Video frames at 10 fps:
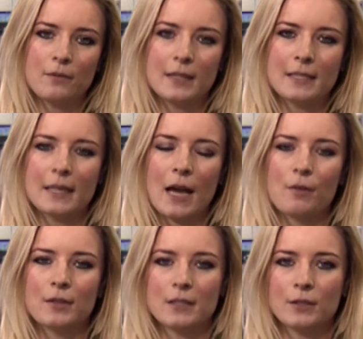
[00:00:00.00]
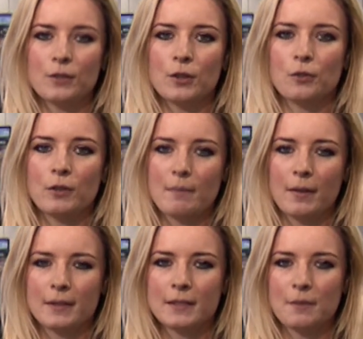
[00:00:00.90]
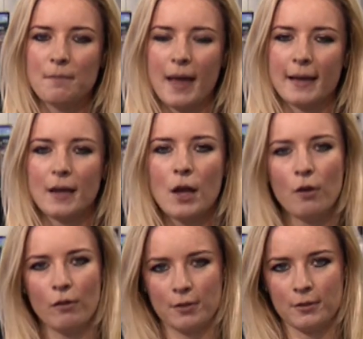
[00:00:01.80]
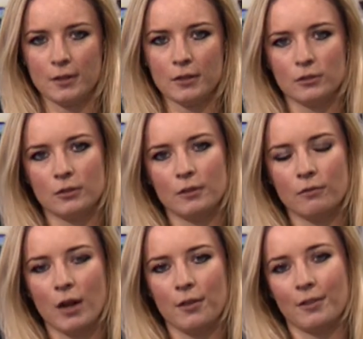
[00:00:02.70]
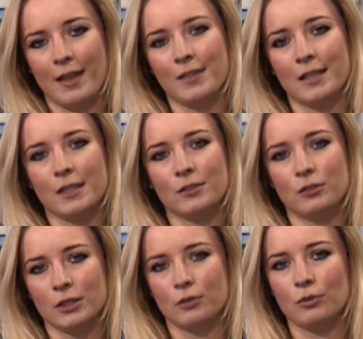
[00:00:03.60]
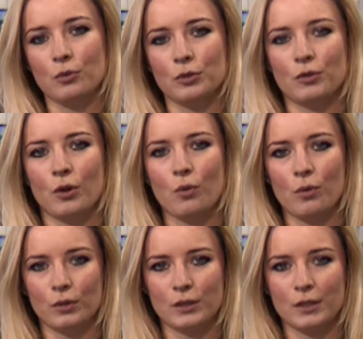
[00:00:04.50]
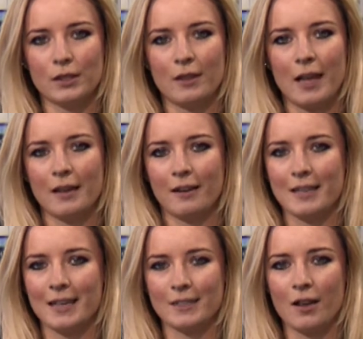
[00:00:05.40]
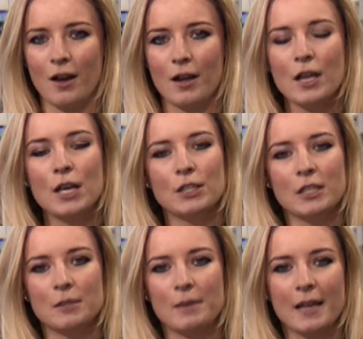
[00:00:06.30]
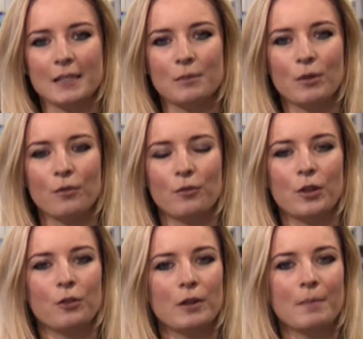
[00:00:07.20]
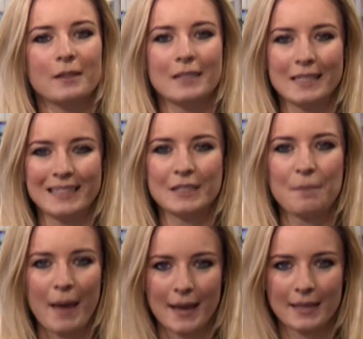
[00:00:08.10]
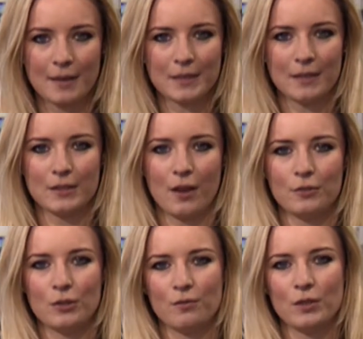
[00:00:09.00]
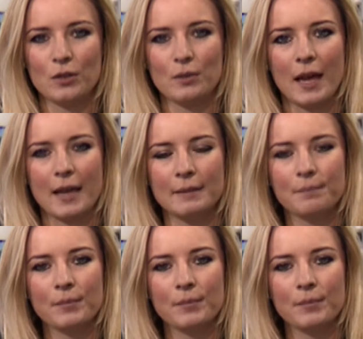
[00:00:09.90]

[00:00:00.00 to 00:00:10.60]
reading. However, this is for the 3 months to May rather than the traditional quarter on quarter. So the NIESR GDP estimate for the 3 months leading to May comes out this afternoon for the UK.